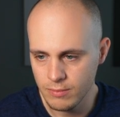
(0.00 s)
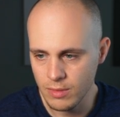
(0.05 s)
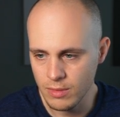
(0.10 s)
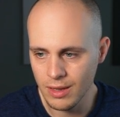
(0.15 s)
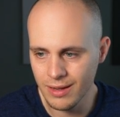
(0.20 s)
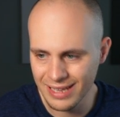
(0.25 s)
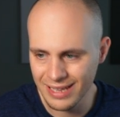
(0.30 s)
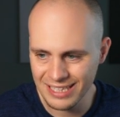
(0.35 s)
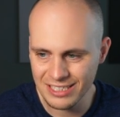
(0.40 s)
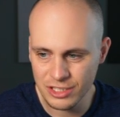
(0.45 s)

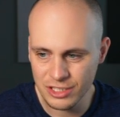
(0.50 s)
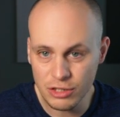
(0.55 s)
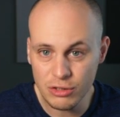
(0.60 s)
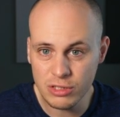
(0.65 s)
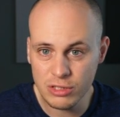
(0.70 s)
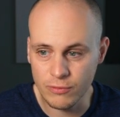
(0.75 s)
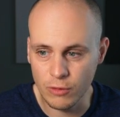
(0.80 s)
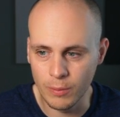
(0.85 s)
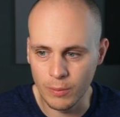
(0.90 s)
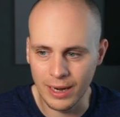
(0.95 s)
Okay, that's
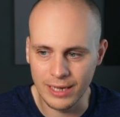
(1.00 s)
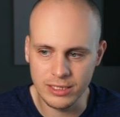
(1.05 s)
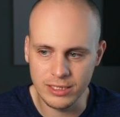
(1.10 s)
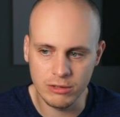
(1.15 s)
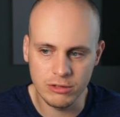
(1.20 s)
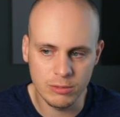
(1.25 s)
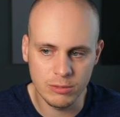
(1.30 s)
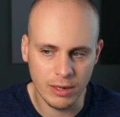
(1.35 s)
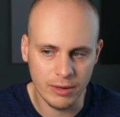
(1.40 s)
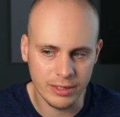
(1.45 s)
useful, but I don't
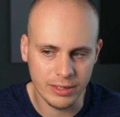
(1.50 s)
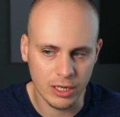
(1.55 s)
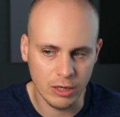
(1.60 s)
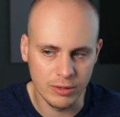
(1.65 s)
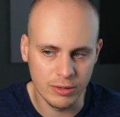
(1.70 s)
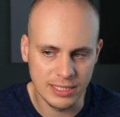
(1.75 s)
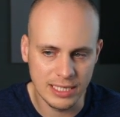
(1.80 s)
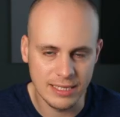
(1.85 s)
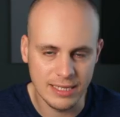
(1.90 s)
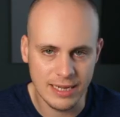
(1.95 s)
know where it
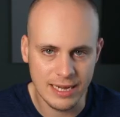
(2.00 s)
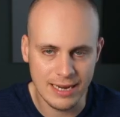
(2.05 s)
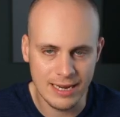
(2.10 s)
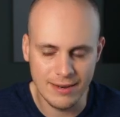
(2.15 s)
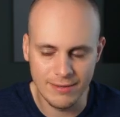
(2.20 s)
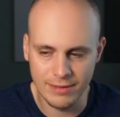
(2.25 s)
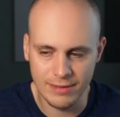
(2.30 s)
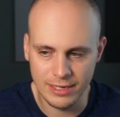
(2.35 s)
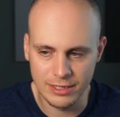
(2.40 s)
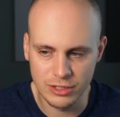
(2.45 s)
goes in
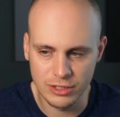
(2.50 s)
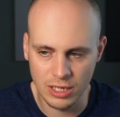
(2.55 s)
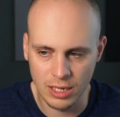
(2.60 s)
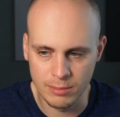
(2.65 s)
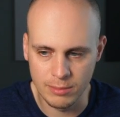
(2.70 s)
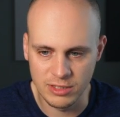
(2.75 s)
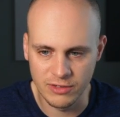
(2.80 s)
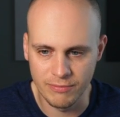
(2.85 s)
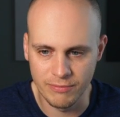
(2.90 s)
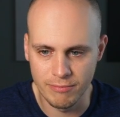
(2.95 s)
in in
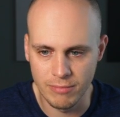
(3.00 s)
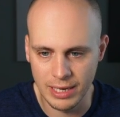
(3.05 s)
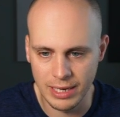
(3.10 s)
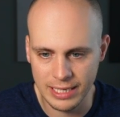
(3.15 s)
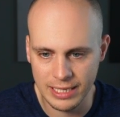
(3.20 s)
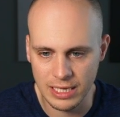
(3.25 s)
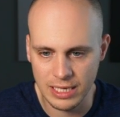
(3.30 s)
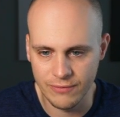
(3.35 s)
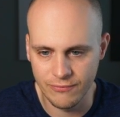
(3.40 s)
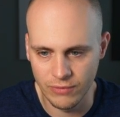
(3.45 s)
terms of
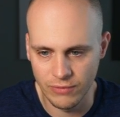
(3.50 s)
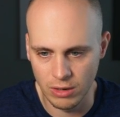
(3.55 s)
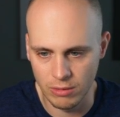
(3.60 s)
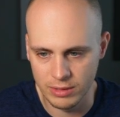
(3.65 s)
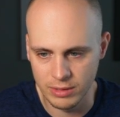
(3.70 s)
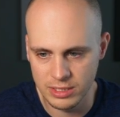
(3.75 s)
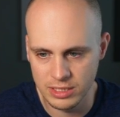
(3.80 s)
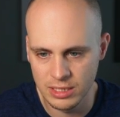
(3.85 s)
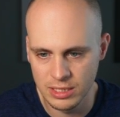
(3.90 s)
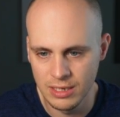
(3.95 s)
Mikey and
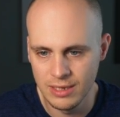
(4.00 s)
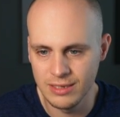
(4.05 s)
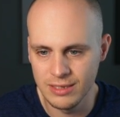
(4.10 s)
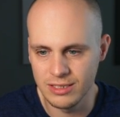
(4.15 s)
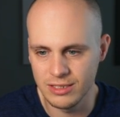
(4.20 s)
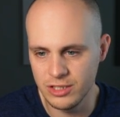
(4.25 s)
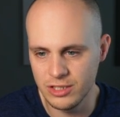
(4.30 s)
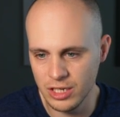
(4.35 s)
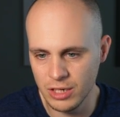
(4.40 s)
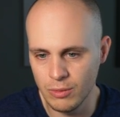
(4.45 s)
Florence. So
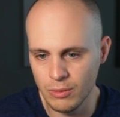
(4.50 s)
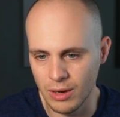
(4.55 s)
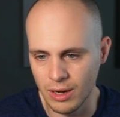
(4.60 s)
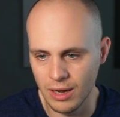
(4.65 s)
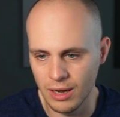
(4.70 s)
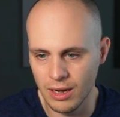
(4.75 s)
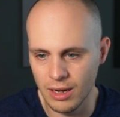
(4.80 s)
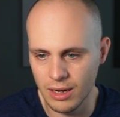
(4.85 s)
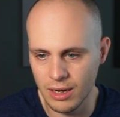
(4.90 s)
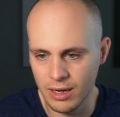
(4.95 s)
do you know what?